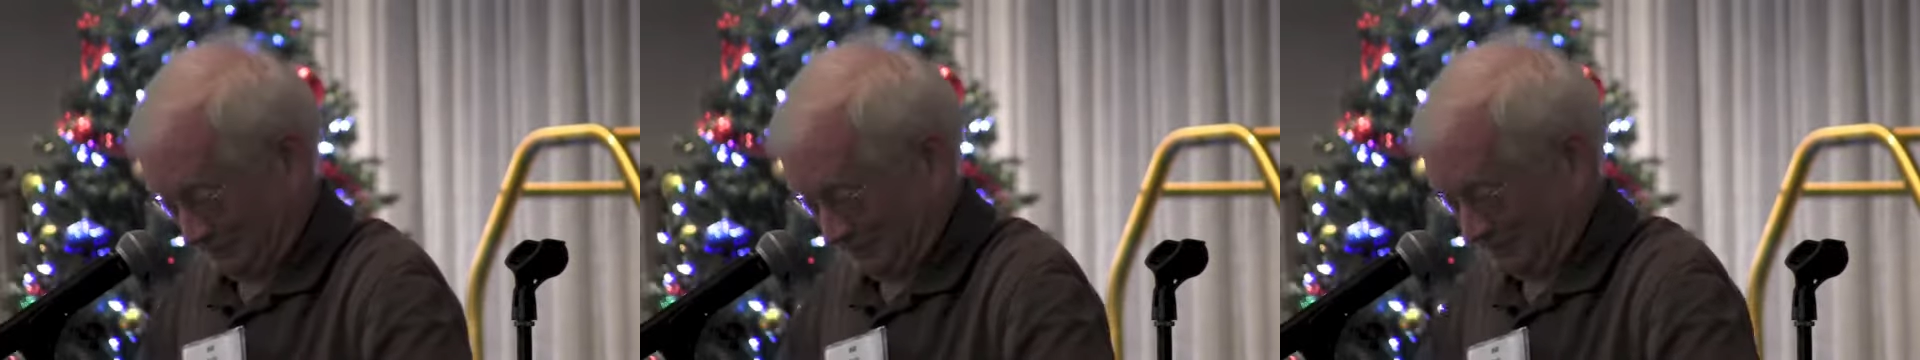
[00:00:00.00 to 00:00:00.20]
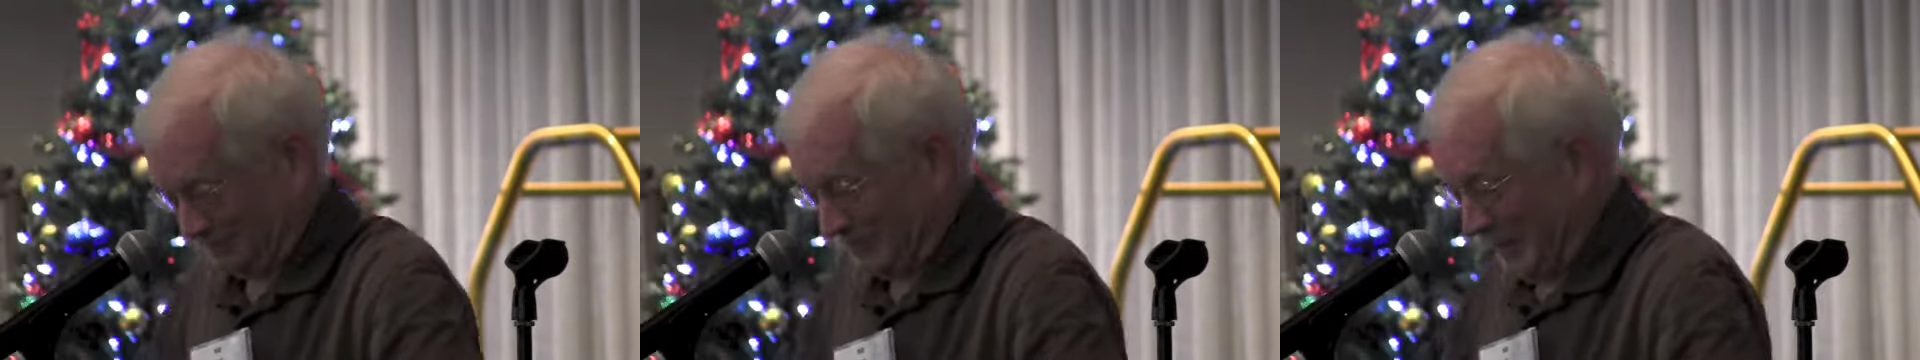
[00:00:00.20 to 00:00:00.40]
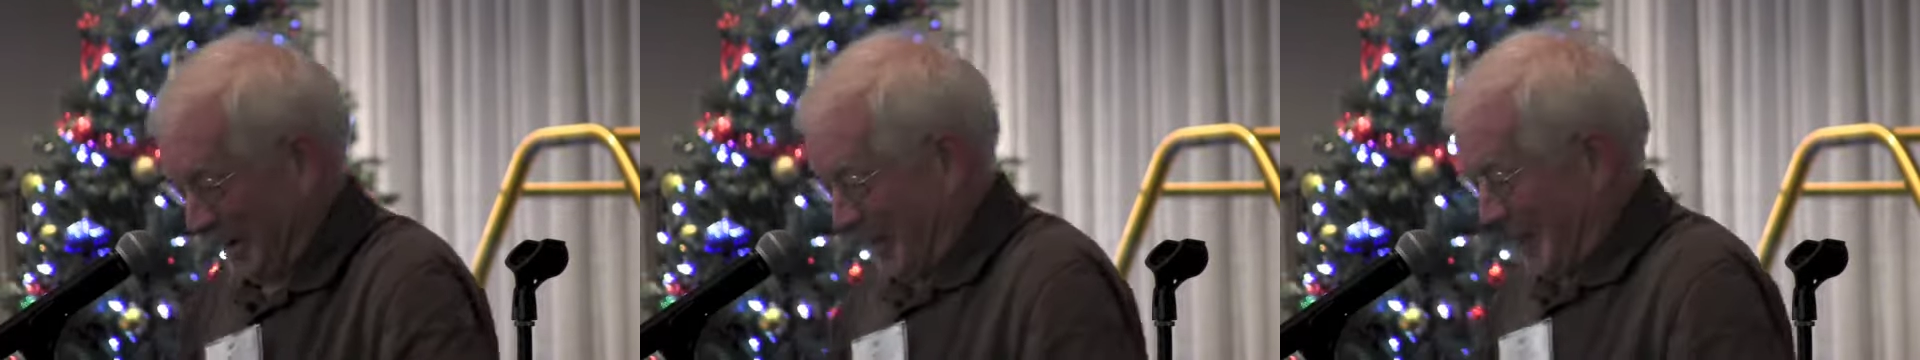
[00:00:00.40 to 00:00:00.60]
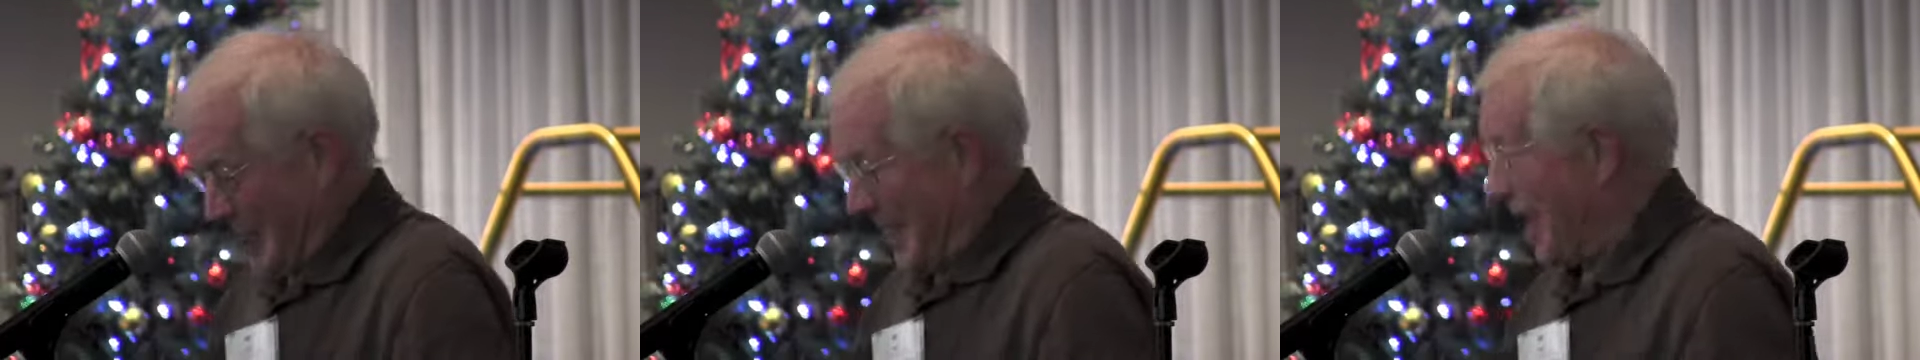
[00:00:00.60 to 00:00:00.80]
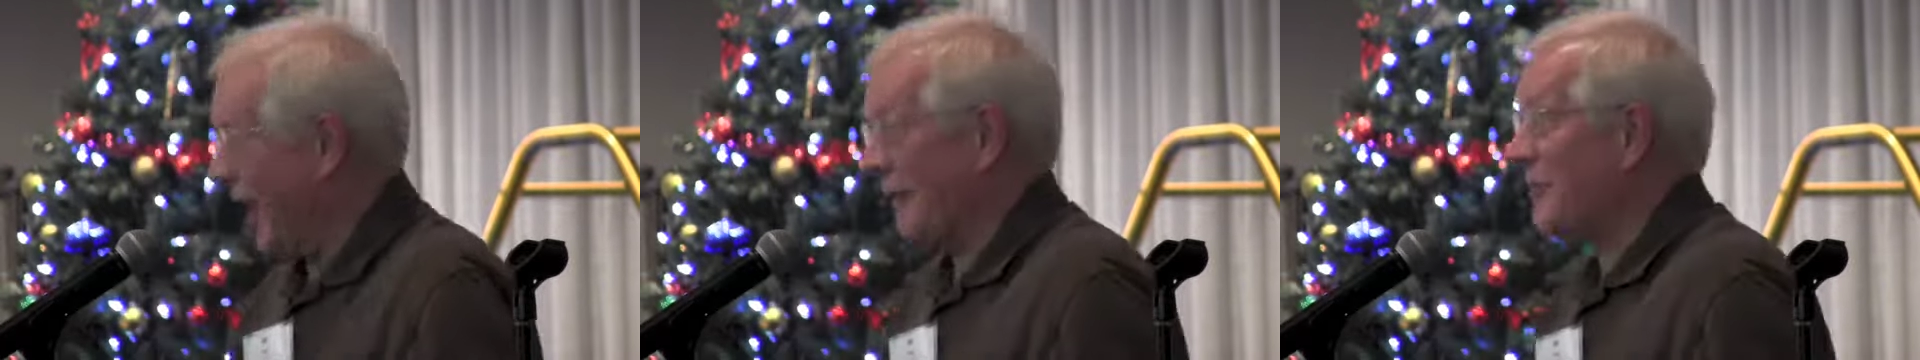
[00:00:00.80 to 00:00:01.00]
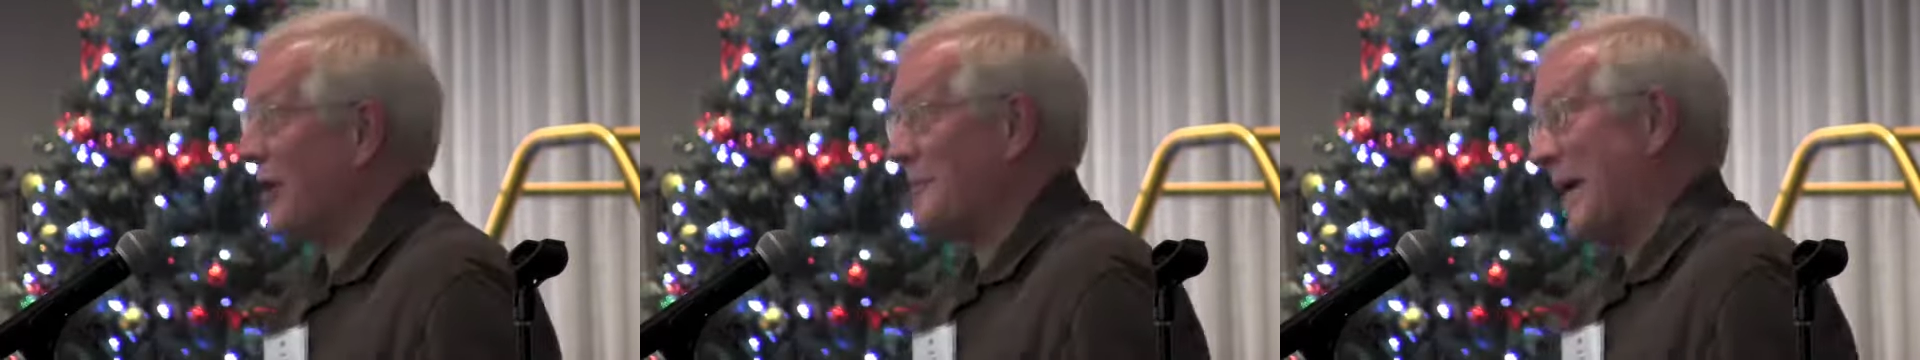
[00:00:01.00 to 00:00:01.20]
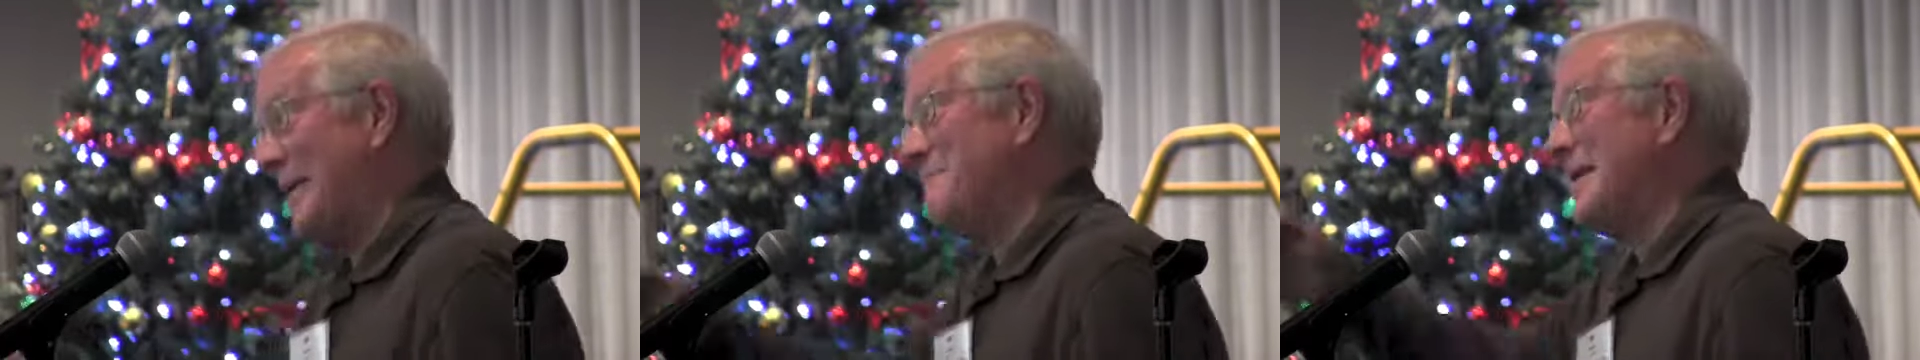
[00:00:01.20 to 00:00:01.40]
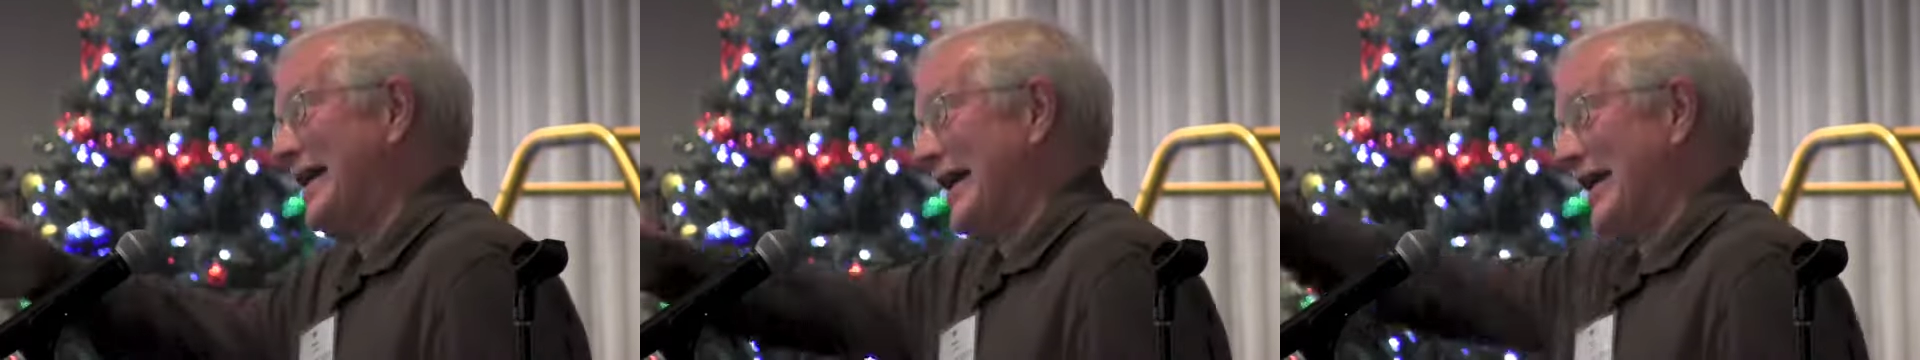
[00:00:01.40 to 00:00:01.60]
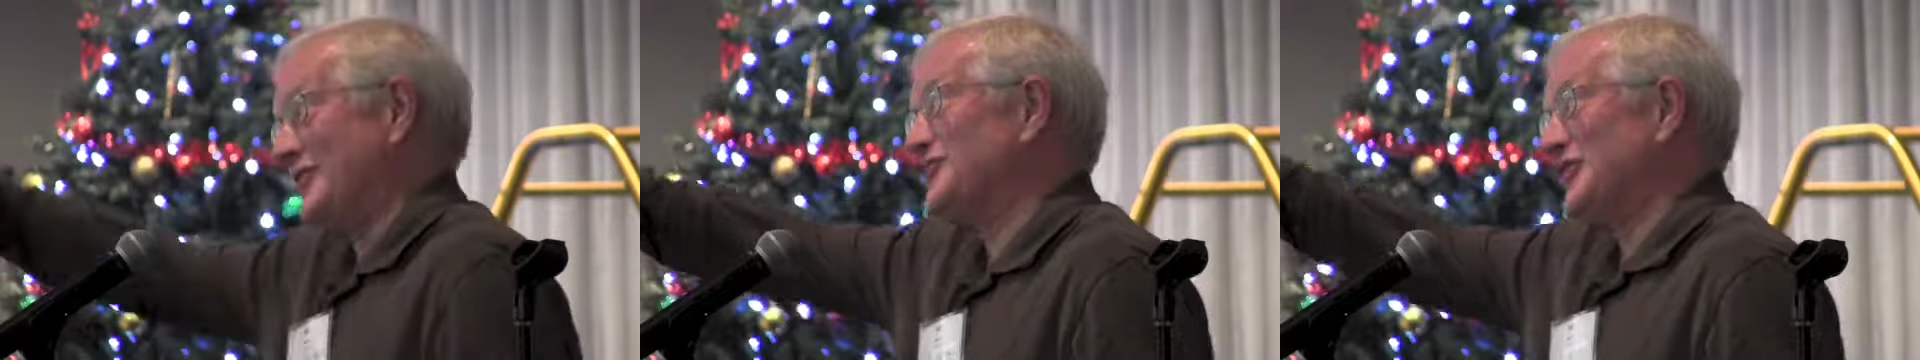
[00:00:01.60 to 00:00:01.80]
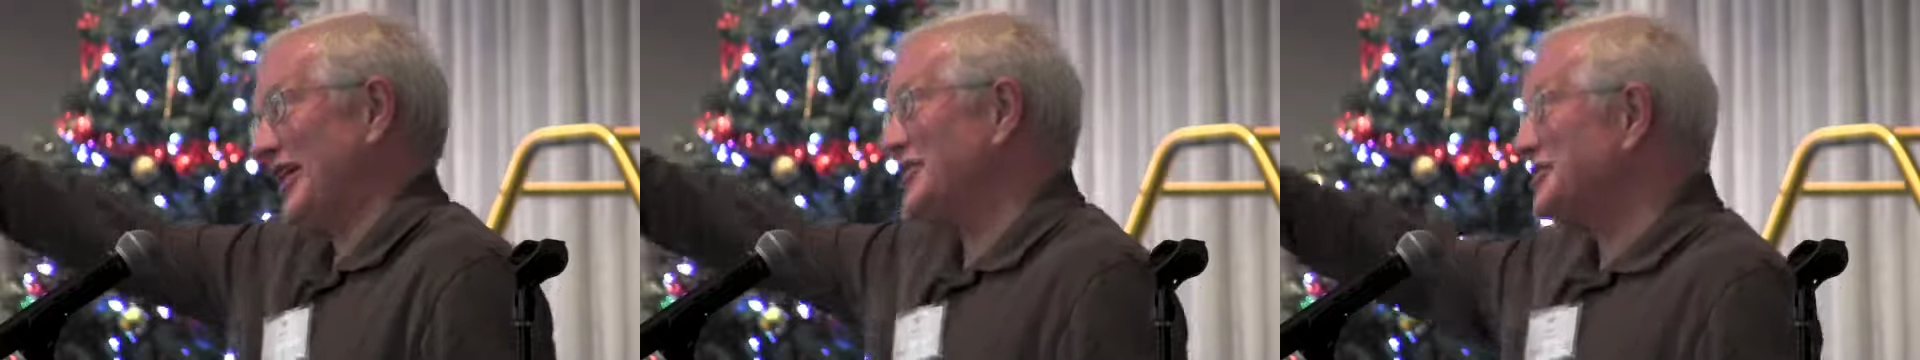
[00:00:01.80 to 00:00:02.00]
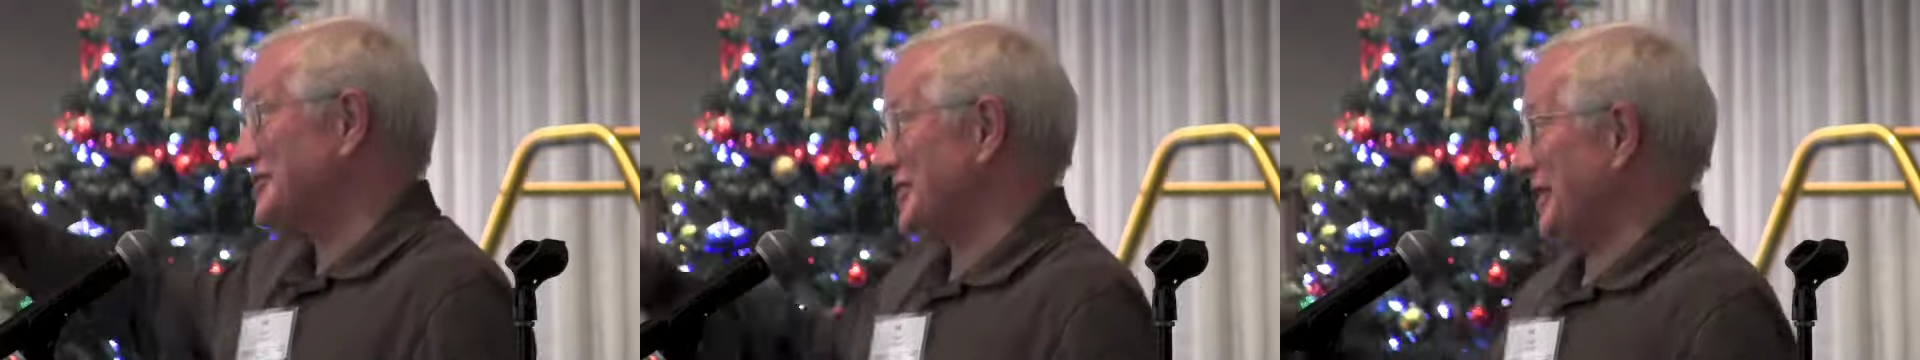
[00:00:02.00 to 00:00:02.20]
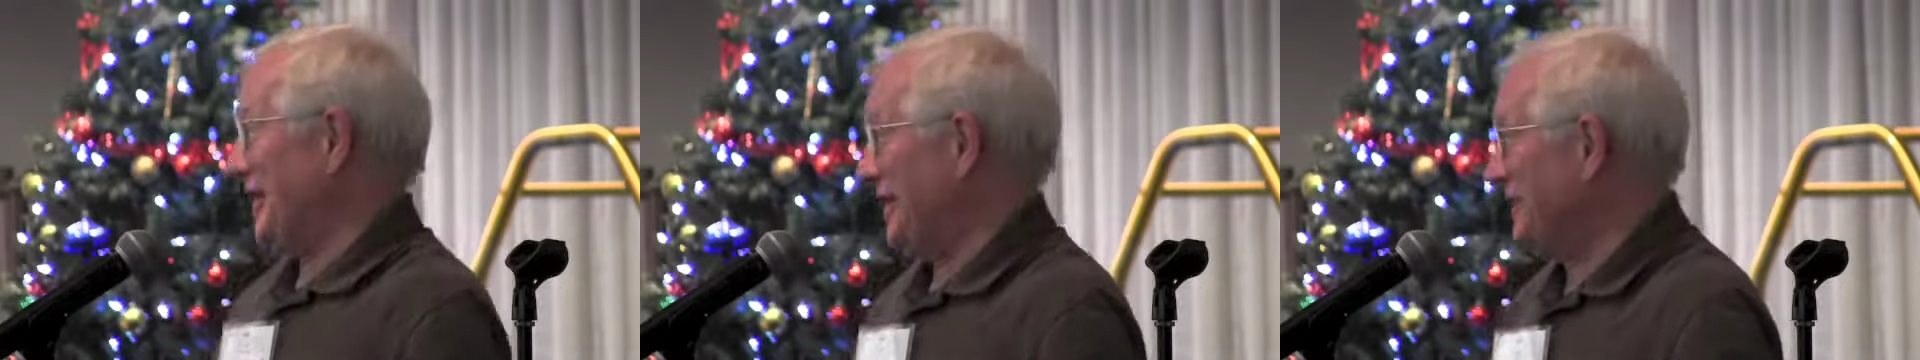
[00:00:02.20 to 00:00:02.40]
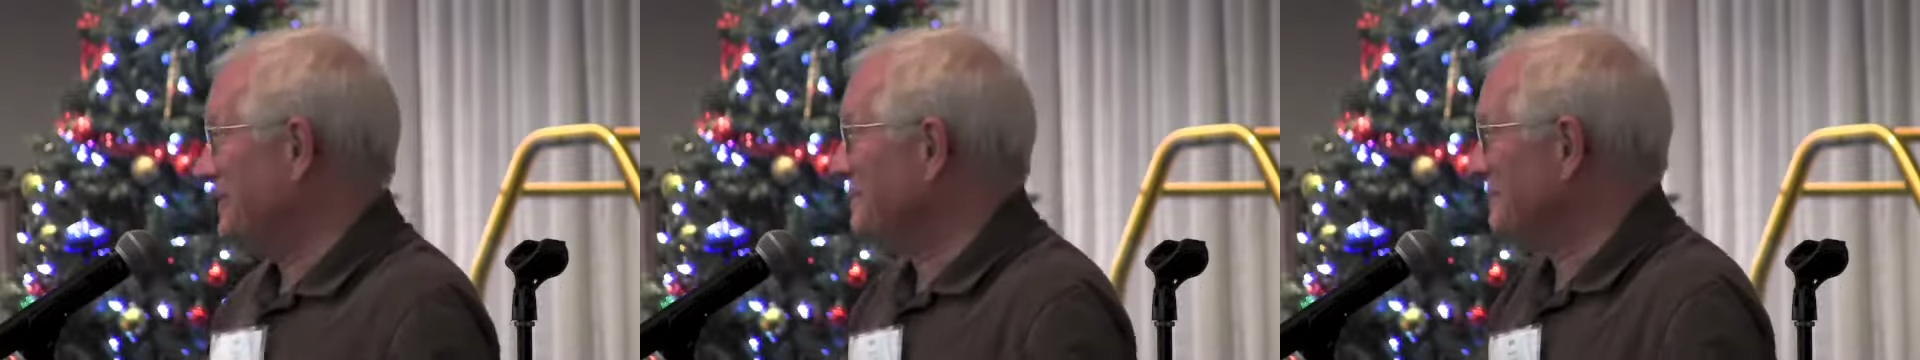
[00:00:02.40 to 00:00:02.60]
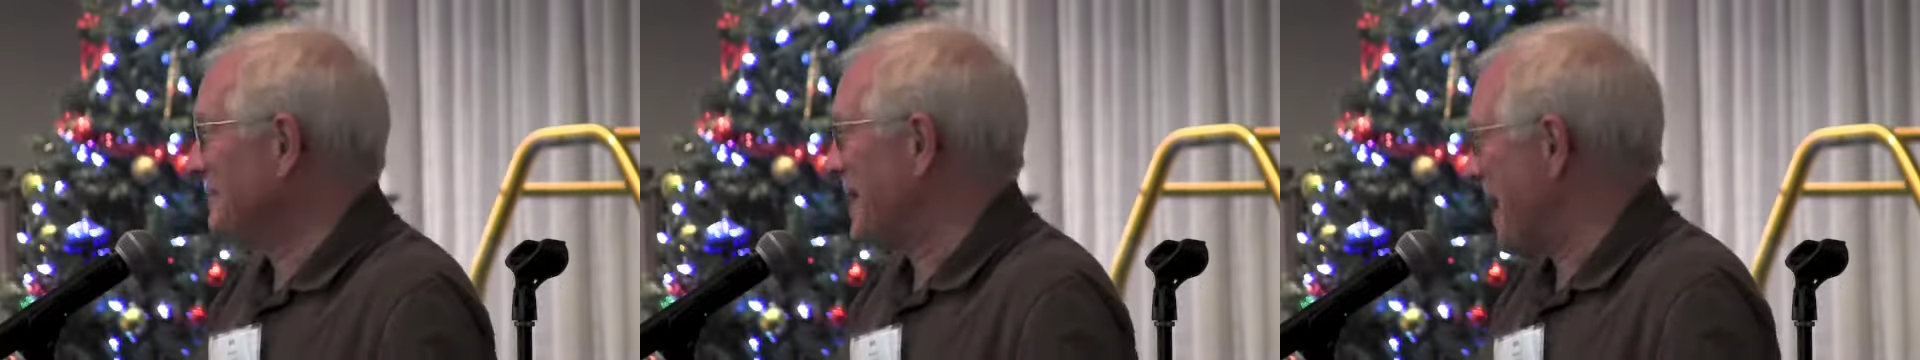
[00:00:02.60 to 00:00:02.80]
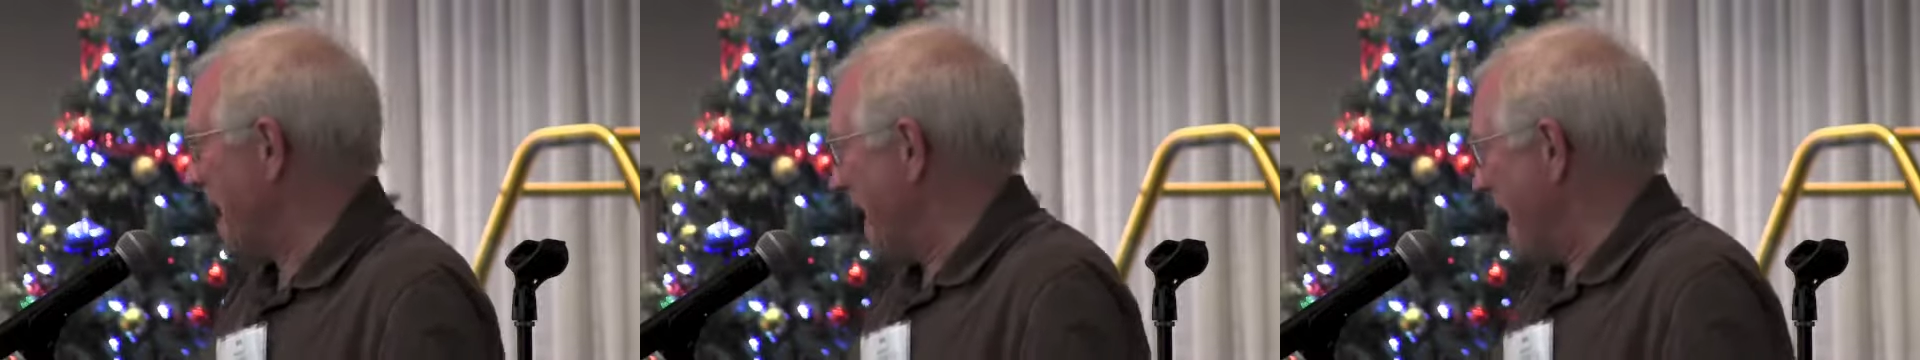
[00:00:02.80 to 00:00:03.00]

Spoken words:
There have been many since then,